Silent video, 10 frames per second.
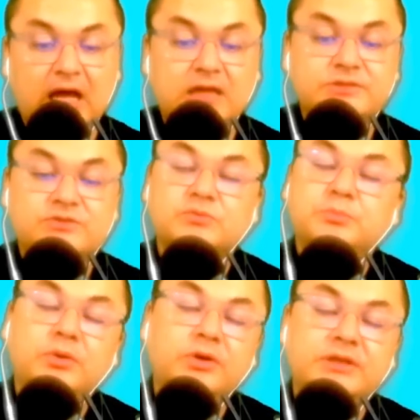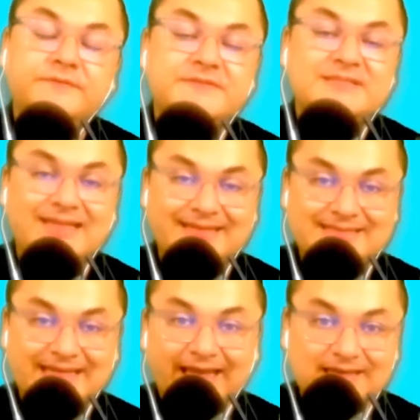unsupportive
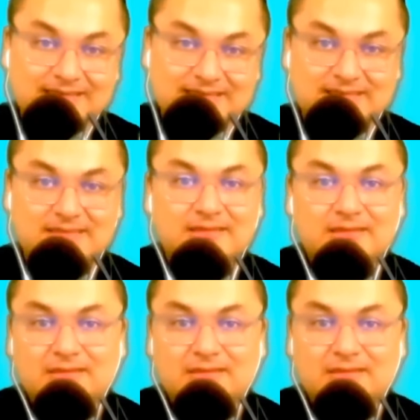settings.